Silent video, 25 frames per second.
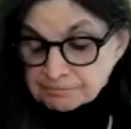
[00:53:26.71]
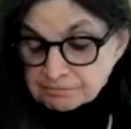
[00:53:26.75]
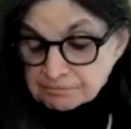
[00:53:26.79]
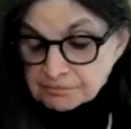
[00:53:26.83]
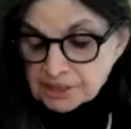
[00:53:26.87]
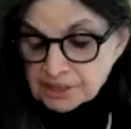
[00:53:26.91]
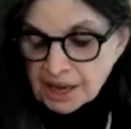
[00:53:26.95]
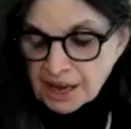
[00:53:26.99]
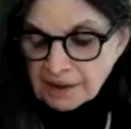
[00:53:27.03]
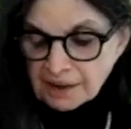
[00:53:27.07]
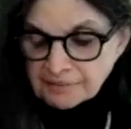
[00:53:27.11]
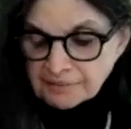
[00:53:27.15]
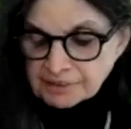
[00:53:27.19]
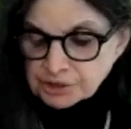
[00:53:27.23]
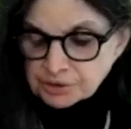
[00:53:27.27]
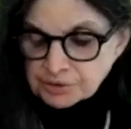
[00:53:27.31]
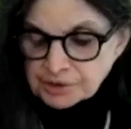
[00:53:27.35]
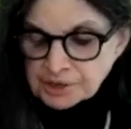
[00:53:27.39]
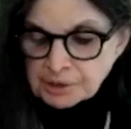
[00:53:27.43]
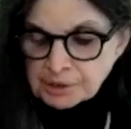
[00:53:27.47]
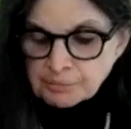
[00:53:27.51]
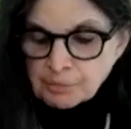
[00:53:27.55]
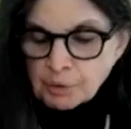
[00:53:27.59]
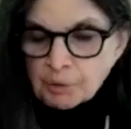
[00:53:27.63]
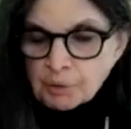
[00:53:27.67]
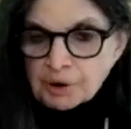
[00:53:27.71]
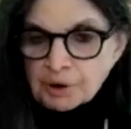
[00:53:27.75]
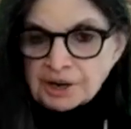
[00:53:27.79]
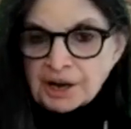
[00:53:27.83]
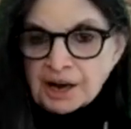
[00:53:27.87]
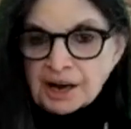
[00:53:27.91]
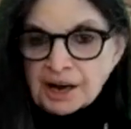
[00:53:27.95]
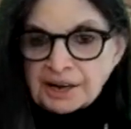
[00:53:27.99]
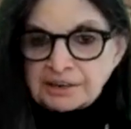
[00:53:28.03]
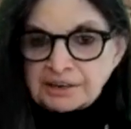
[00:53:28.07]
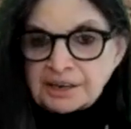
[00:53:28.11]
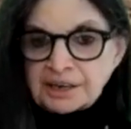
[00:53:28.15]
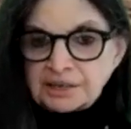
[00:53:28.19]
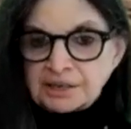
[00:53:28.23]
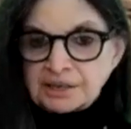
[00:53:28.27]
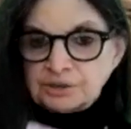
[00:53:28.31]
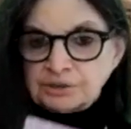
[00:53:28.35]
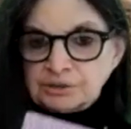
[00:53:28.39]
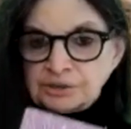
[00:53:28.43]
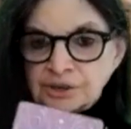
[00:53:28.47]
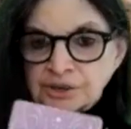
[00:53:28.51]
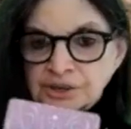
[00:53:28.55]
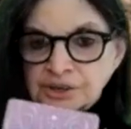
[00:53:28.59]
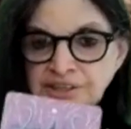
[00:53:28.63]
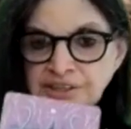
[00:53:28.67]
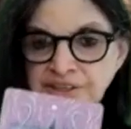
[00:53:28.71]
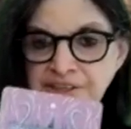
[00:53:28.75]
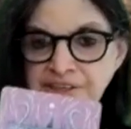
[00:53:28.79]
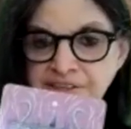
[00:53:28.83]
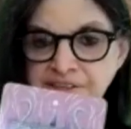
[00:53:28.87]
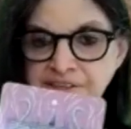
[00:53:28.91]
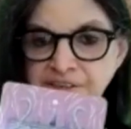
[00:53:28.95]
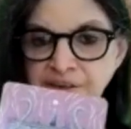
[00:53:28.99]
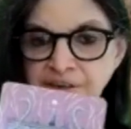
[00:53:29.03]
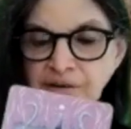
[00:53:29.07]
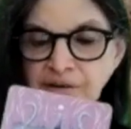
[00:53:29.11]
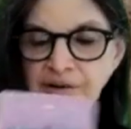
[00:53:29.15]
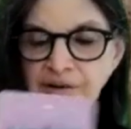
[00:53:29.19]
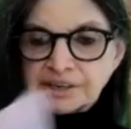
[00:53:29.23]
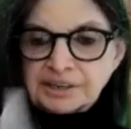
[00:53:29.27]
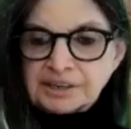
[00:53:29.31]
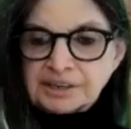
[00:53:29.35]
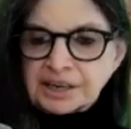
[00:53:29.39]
you have a dream or not, and you look at this card,